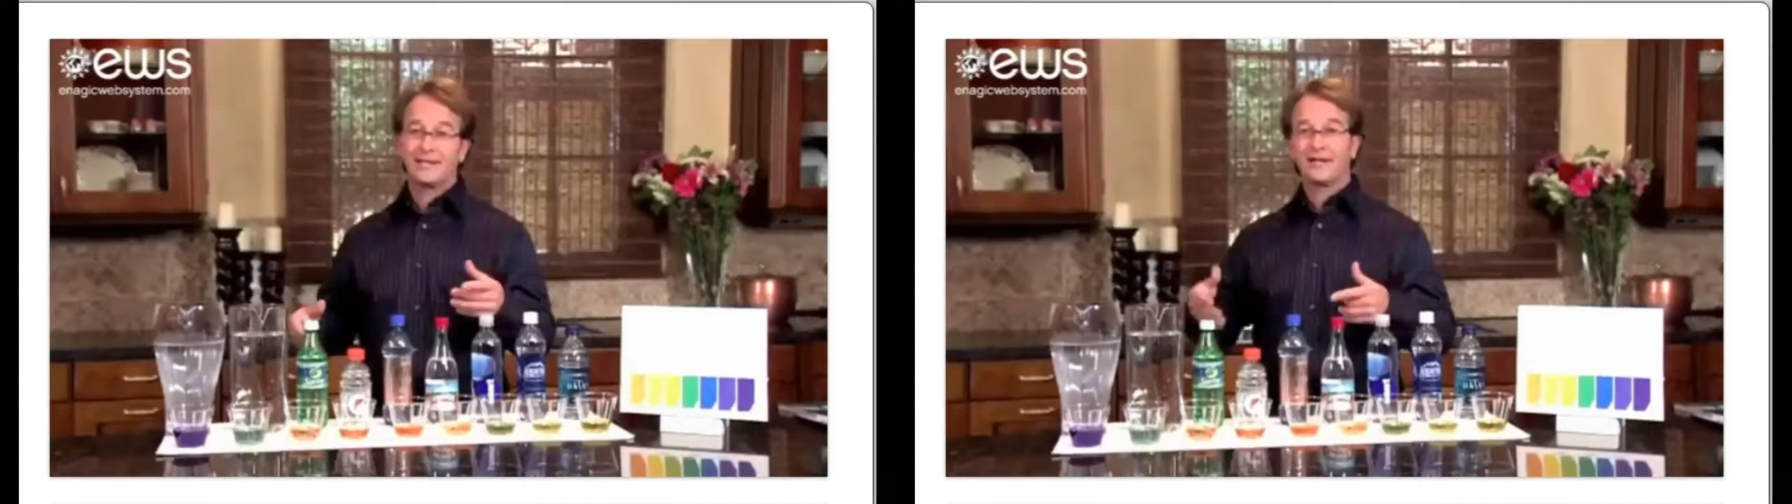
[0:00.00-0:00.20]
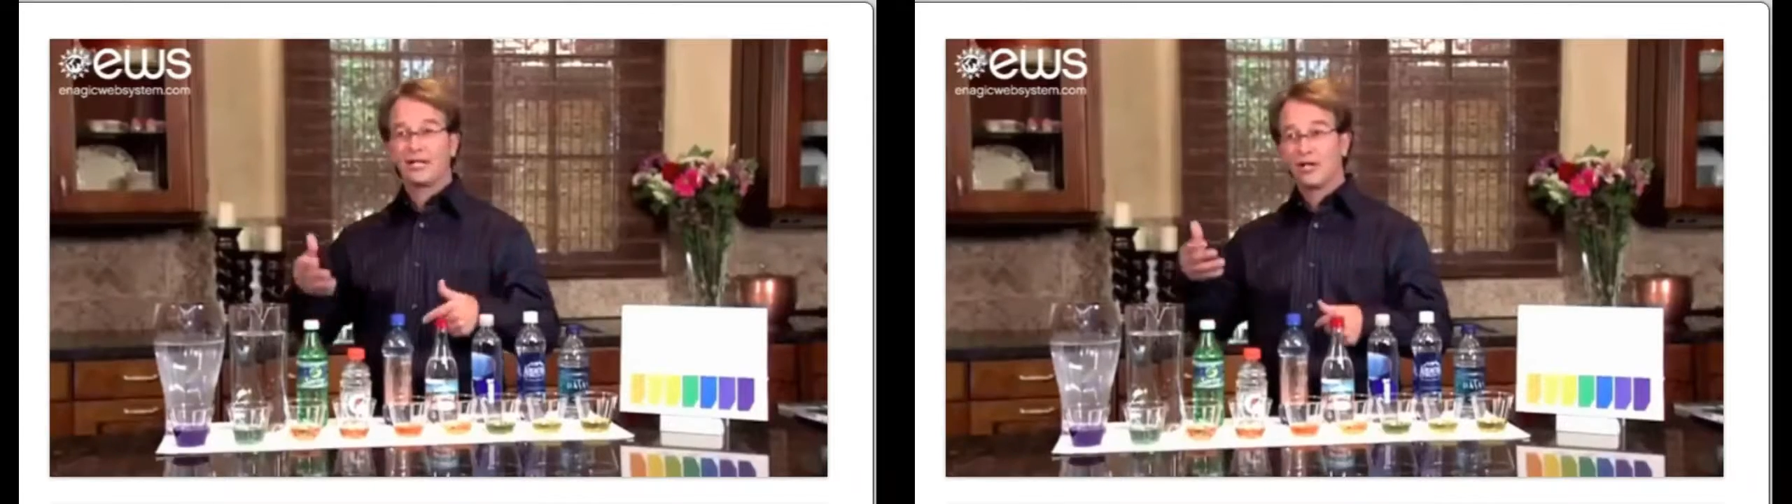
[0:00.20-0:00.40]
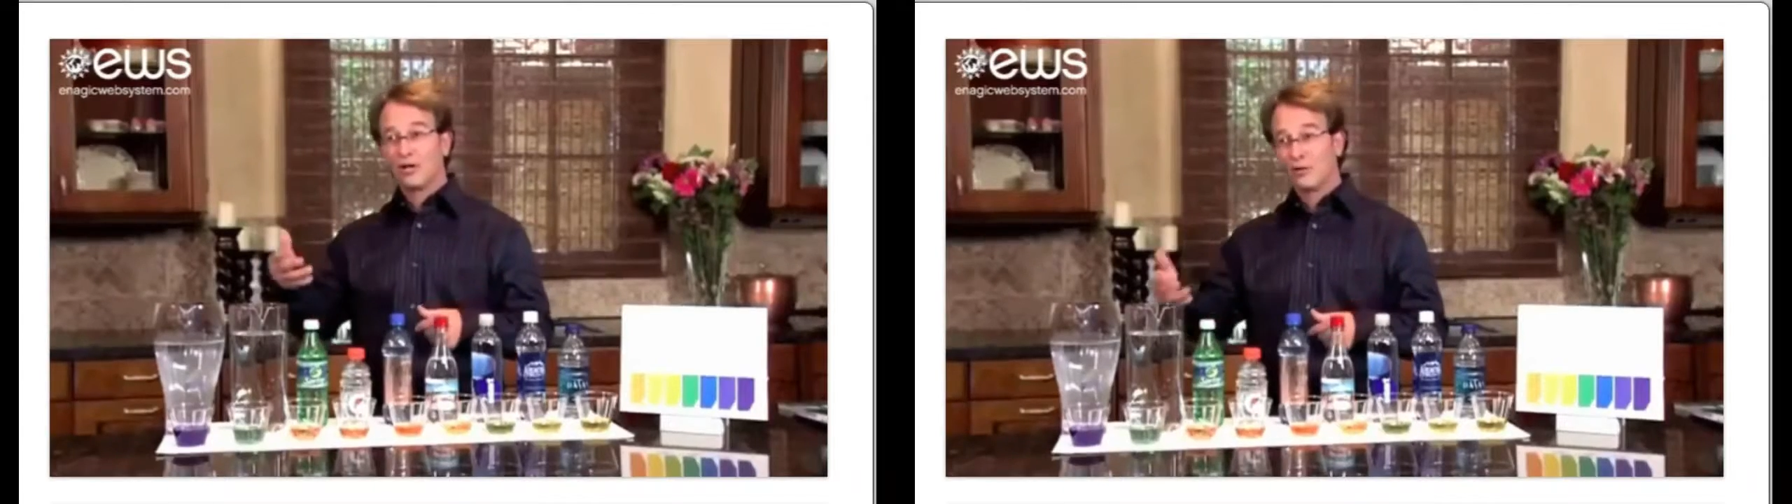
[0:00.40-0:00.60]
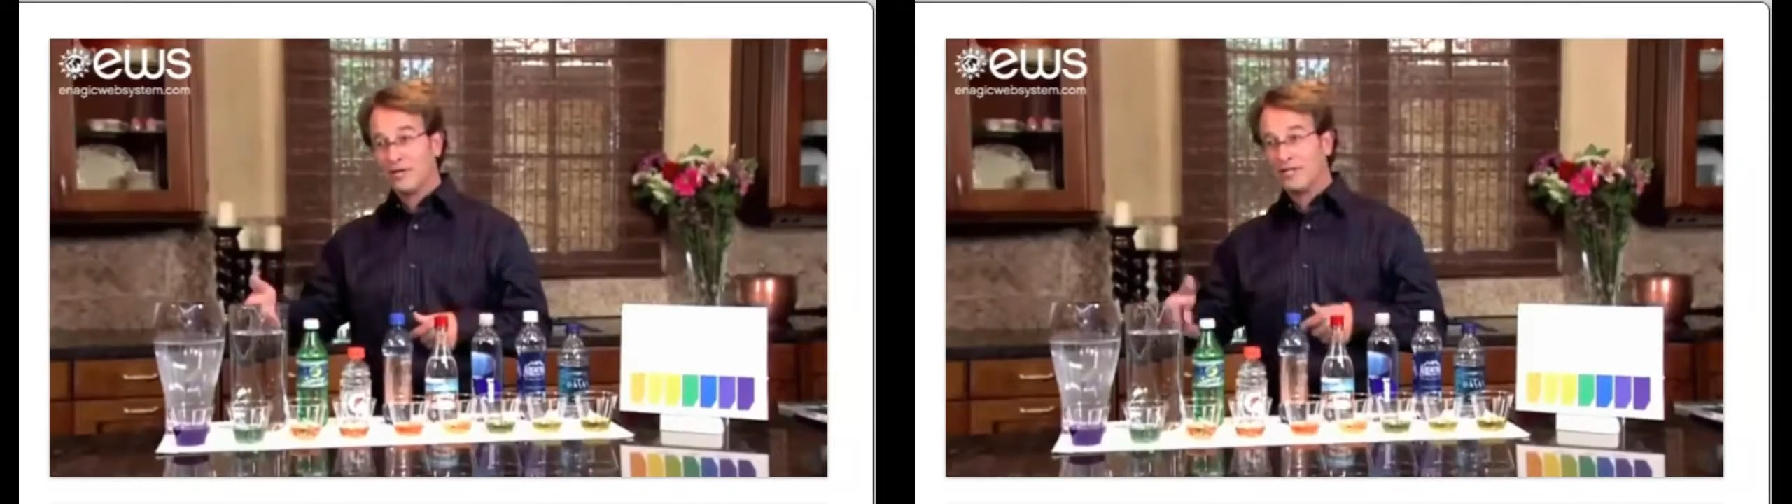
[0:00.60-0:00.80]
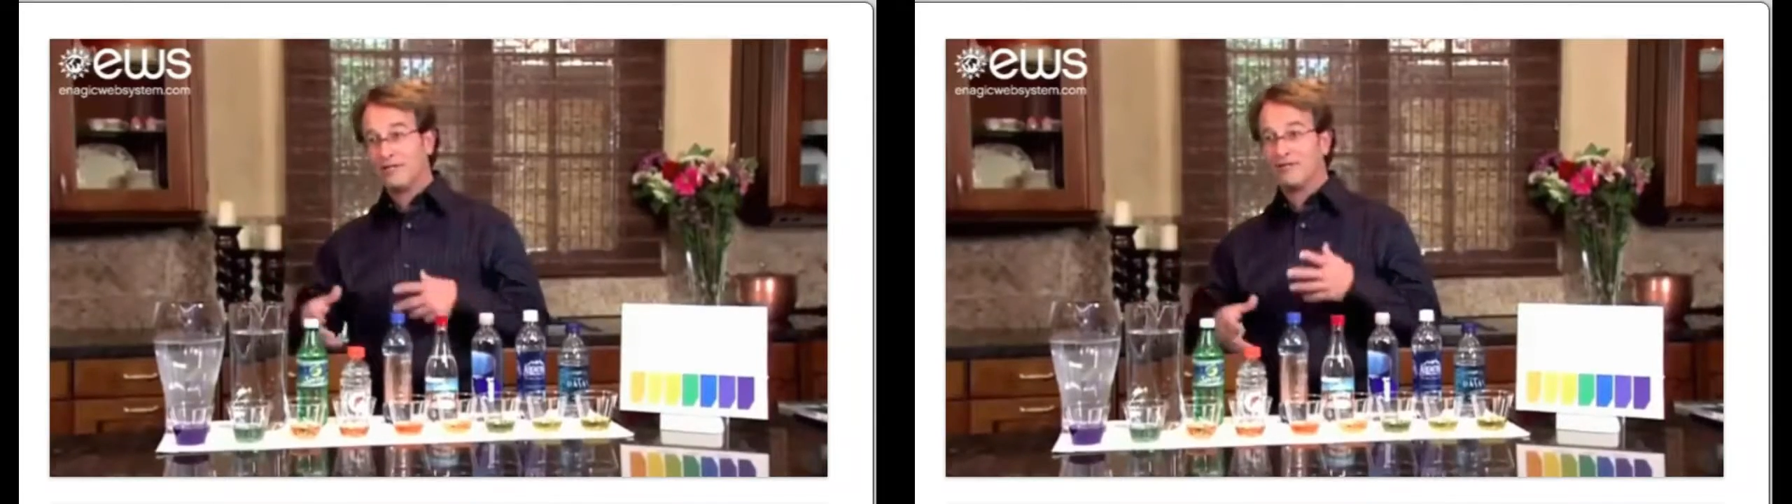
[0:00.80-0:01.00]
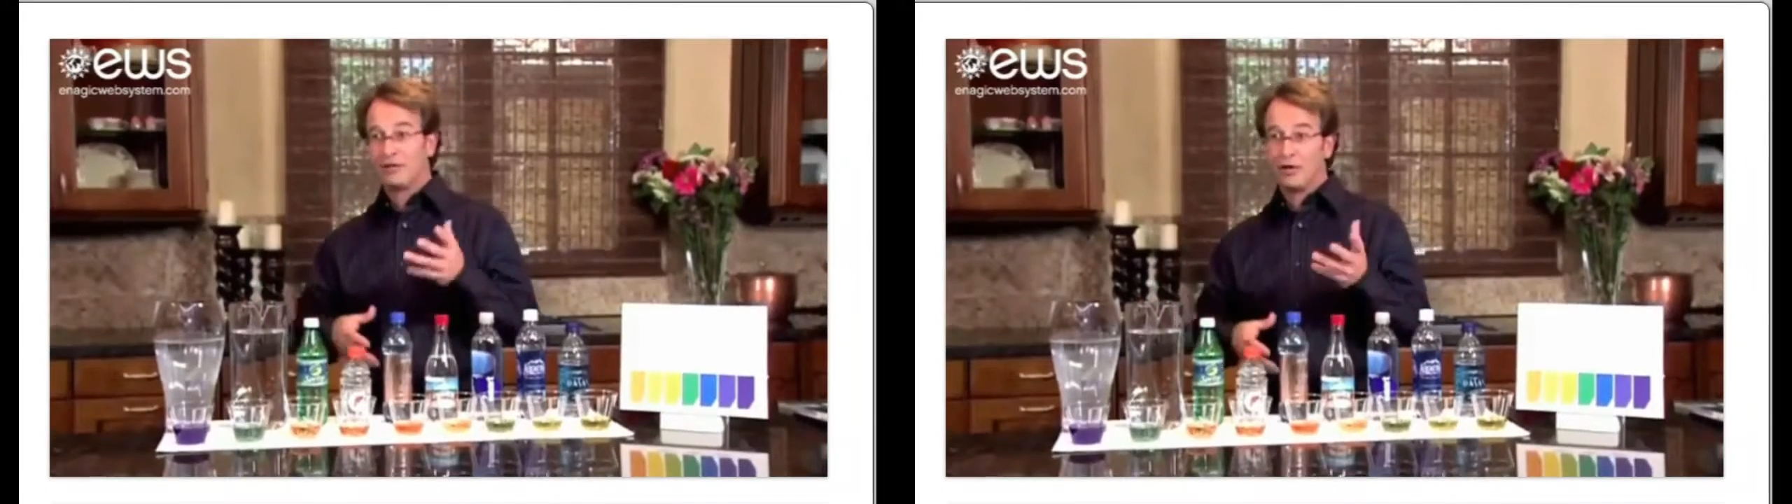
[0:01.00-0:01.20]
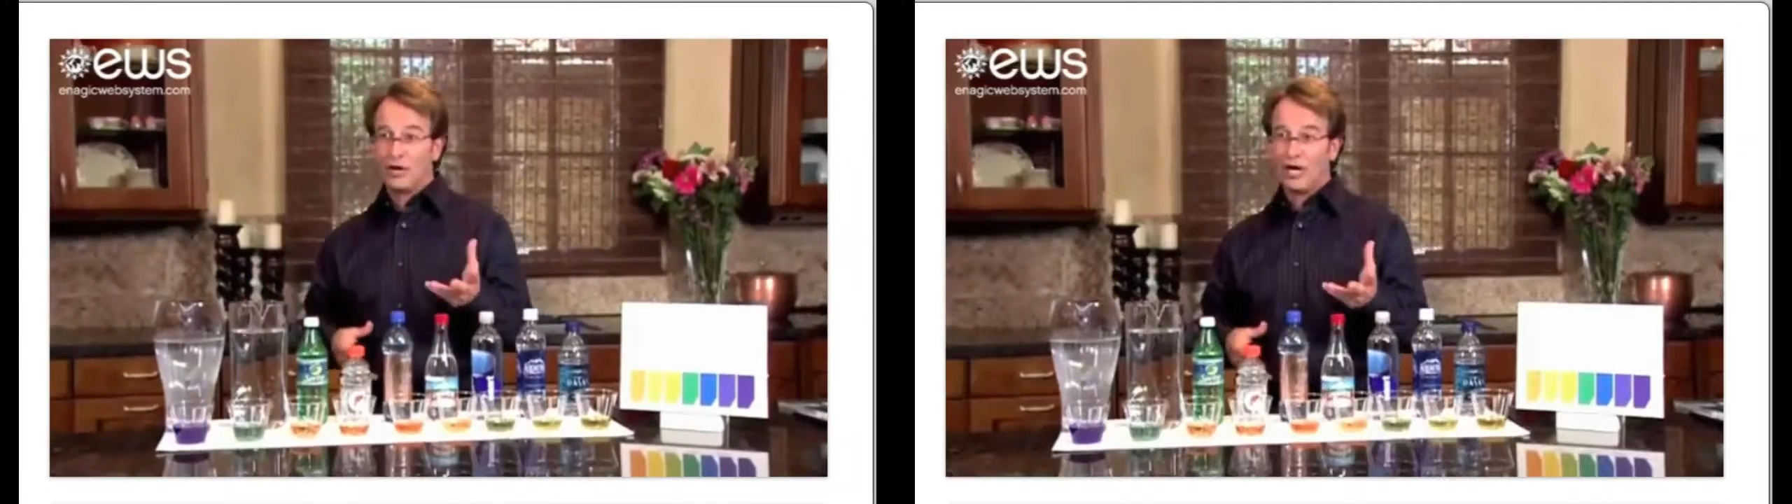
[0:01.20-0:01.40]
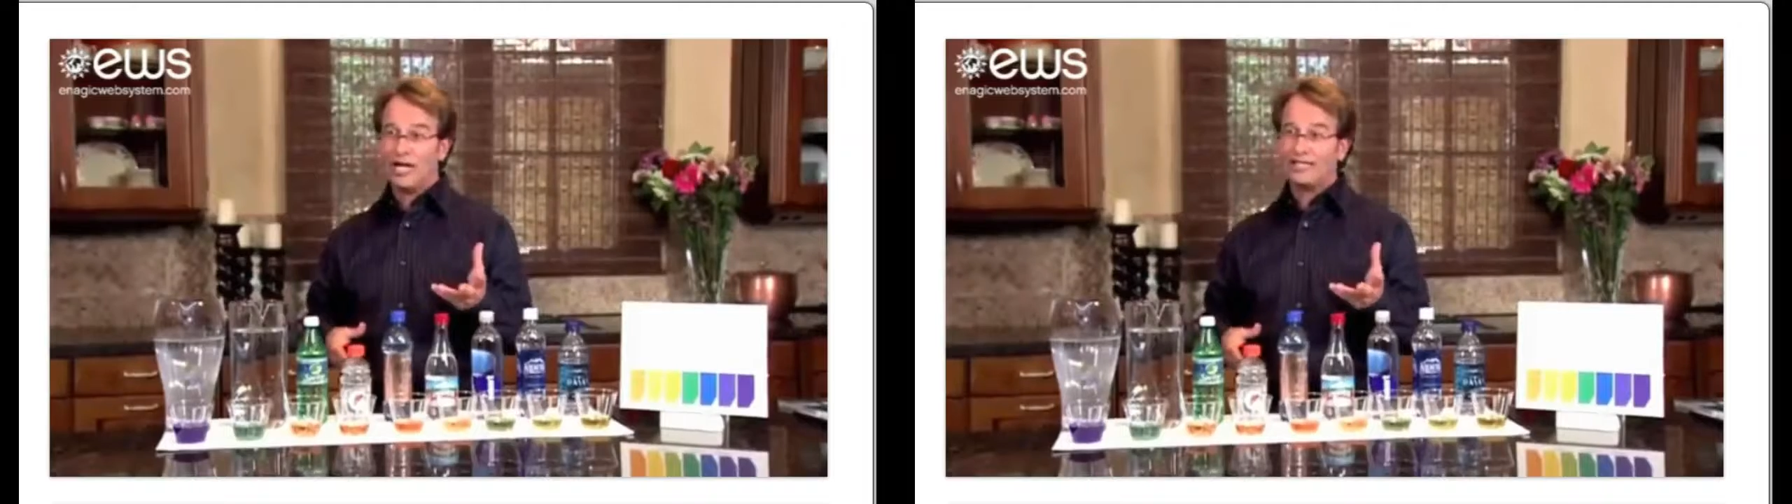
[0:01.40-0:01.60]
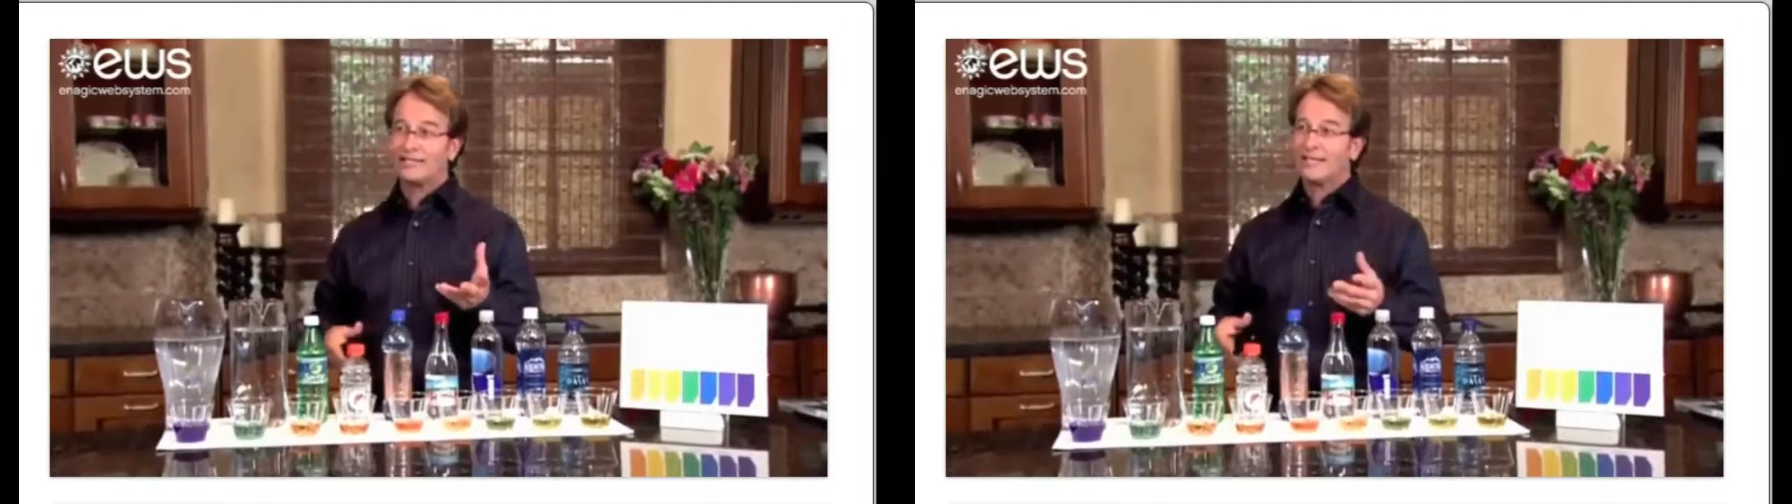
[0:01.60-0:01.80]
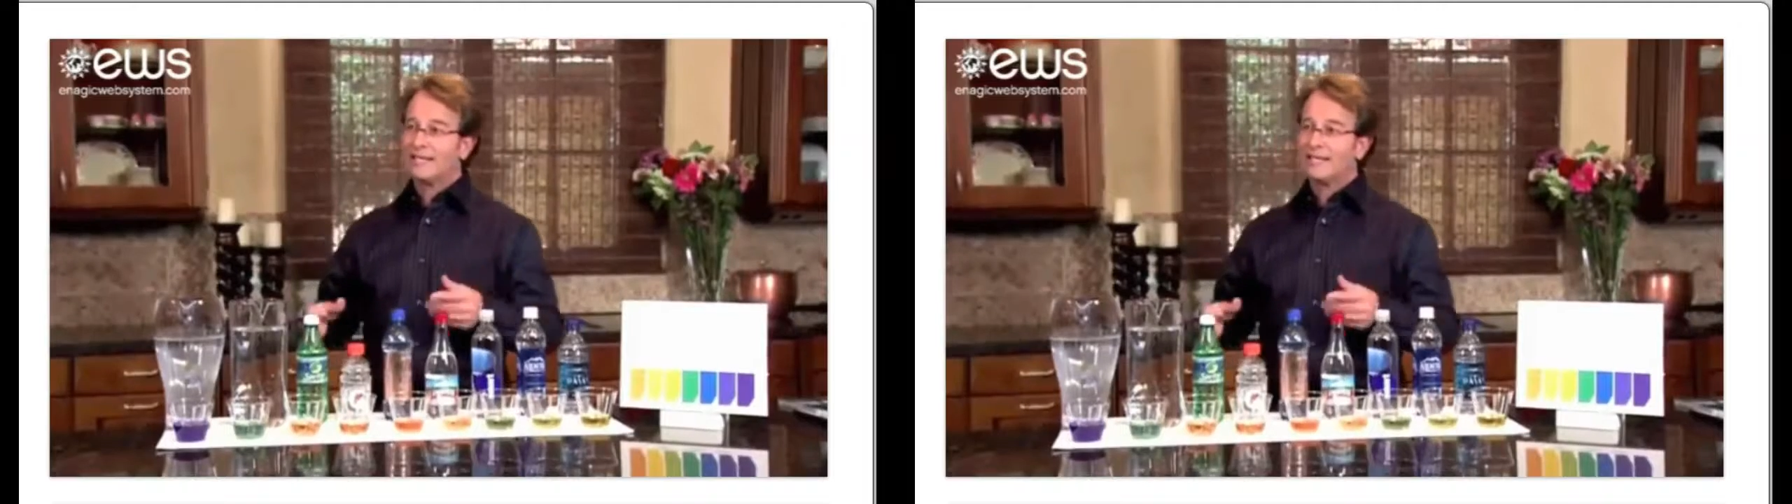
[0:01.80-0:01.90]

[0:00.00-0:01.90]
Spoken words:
you know, the chlorine, the fluorides,